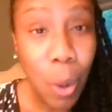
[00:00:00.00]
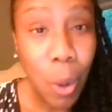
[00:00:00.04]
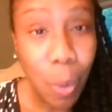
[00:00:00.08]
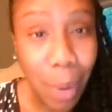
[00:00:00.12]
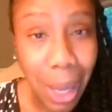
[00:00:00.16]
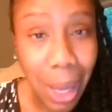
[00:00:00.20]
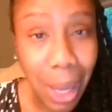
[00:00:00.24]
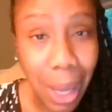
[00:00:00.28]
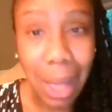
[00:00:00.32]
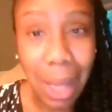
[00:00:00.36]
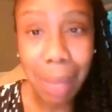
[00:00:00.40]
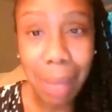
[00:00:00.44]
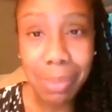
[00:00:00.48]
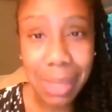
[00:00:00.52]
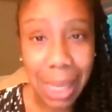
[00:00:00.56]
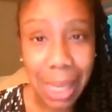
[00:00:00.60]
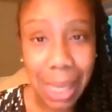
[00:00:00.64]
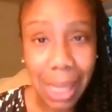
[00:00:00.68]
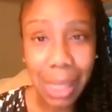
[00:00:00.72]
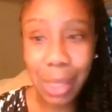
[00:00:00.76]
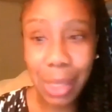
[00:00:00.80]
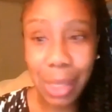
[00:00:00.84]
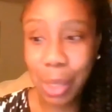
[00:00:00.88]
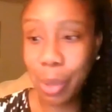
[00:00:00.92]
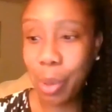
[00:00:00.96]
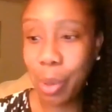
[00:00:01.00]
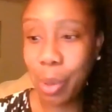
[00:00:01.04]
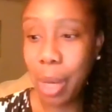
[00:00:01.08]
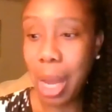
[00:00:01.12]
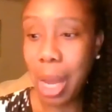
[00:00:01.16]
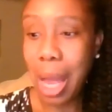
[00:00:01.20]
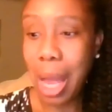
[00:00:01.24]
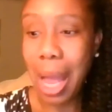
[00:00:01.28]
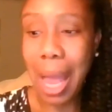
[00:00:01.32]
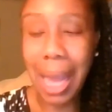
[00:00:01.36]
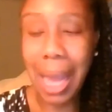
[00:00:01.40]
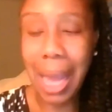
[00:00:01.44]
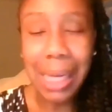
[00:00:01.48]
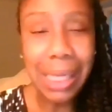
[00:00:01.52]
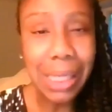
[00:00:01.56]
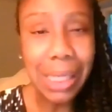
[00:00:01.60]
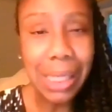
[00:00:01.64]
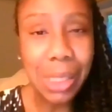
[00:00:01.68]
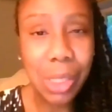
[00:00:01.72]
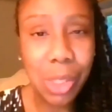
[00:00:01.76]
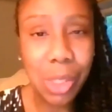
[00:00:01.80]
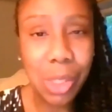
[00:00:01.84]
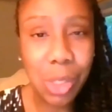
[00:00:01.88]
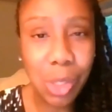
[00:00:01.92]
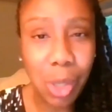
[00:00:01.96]
Well, I'm telling you, I need
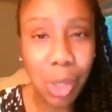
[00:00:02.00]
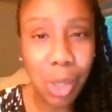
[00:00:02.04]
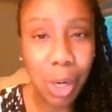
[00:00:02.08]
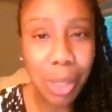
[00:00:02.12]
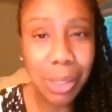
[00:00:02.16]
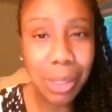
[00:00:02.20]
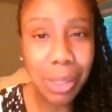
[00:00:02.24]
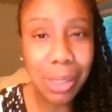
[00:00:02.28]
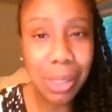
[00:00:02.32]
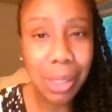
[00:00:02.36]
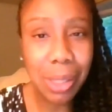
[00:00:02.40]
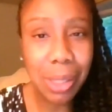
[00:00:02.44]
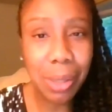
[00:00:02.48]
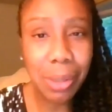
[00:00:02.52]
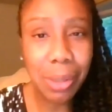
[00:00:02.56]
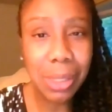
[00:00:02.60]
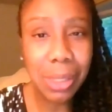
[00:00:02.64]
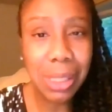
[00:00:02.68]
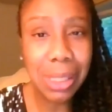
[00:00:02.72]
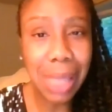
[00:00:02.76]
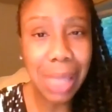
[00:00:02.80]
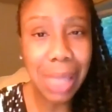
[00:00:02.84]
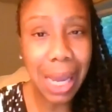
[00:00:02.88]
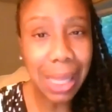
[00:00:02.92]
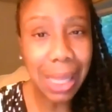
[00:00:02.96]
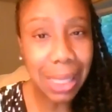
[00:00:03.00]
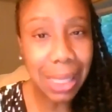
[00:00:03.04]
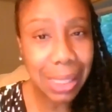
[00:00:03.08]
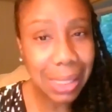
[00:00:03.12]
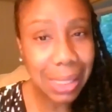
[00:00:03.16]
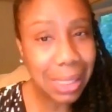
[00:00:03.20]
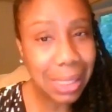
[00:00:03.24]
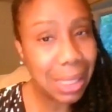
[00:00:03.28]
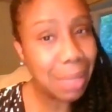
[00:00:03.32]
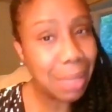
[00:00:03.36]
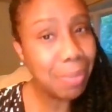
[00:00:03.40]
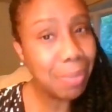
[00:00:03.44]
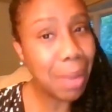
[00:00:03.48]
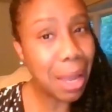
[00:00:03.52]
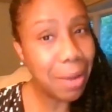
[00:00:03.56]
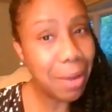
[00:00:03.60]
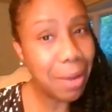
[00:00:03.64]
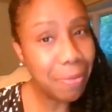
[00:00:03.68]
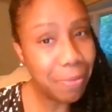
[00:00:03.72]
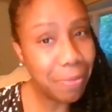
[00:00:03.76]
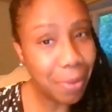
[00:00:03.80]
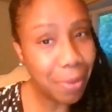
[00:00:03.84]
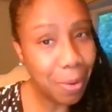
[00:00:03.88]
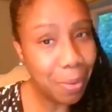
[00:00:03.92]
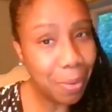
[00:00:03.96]
to start silencing my
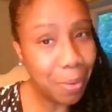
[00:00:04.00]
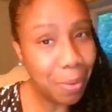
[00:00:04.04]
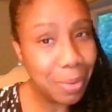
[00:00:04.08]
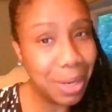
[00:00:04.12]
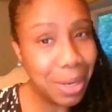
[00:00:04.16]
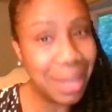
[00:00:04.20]
phone.